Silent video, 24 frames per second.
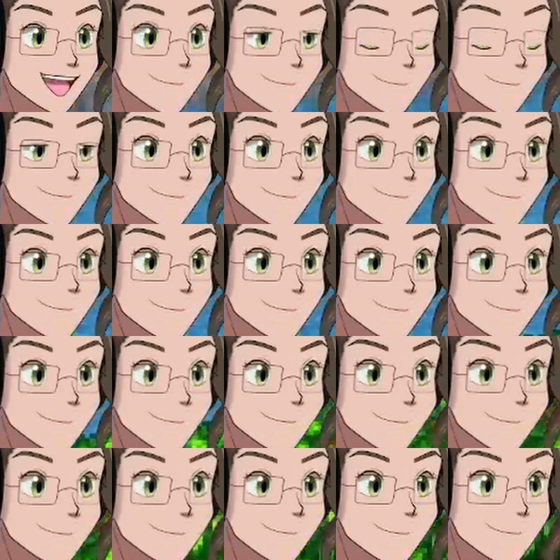
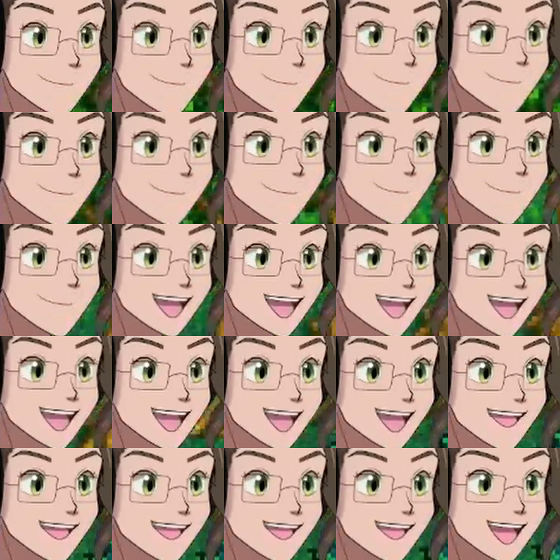
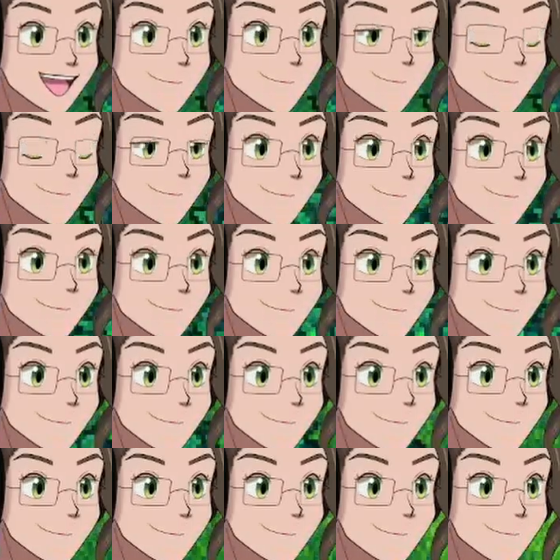
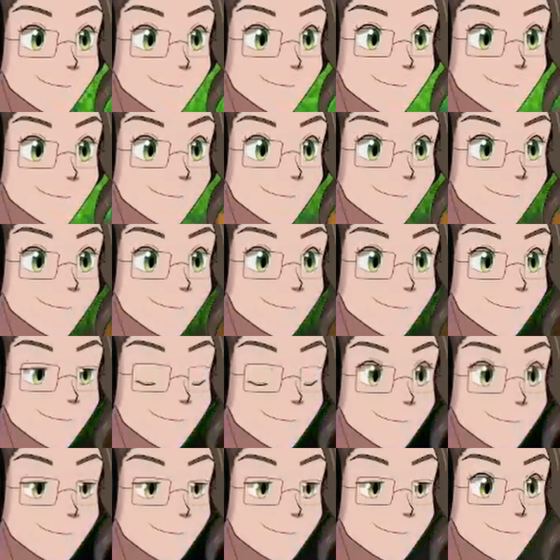
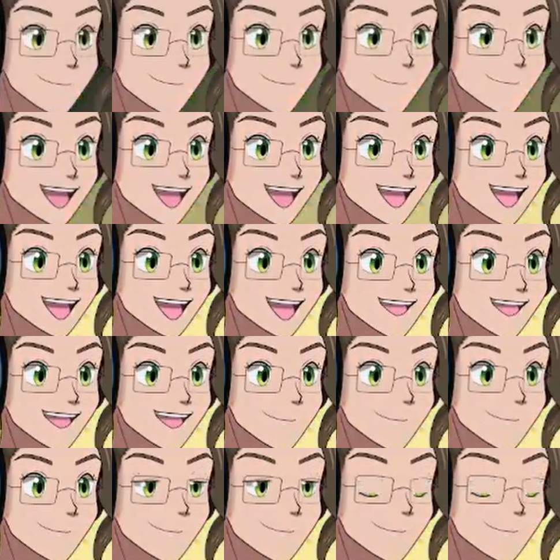No one is speaking in this clip.